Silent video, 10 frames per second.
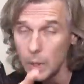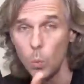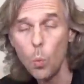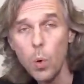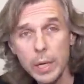
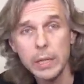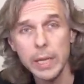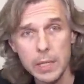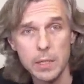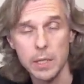what
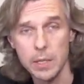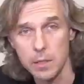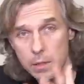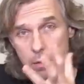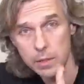lens
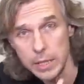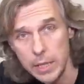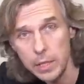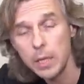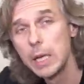is
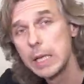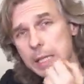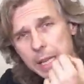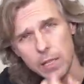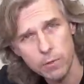seen,
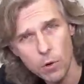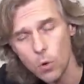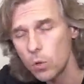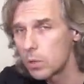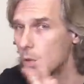set a
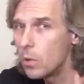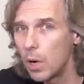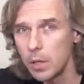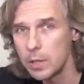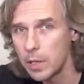focus, do
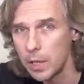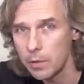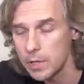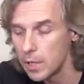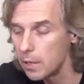all that kind
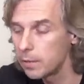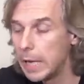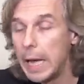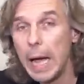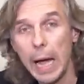of stuff.
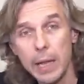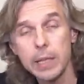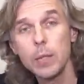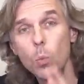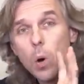And
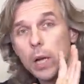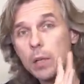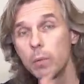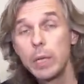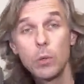then
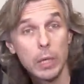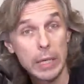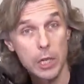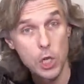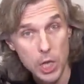when you
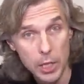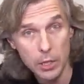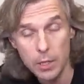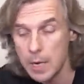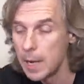click a shutter,